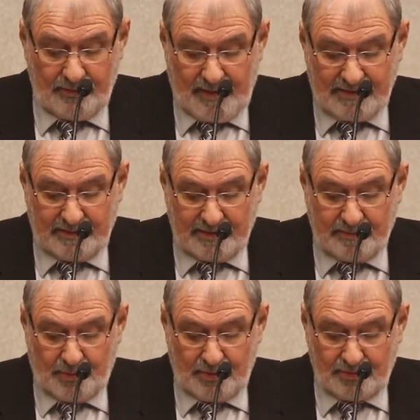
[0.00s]
2 of my
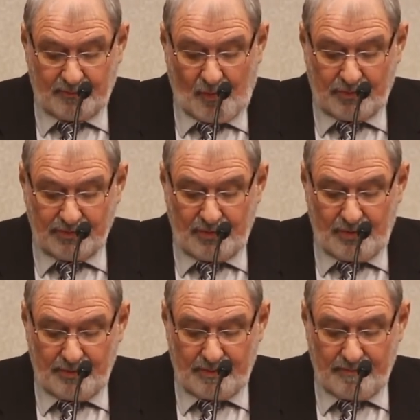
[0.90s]
6 books focused
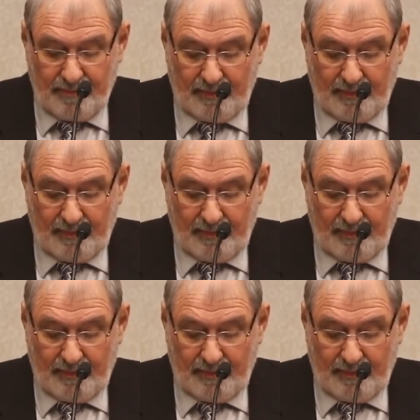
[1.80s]
on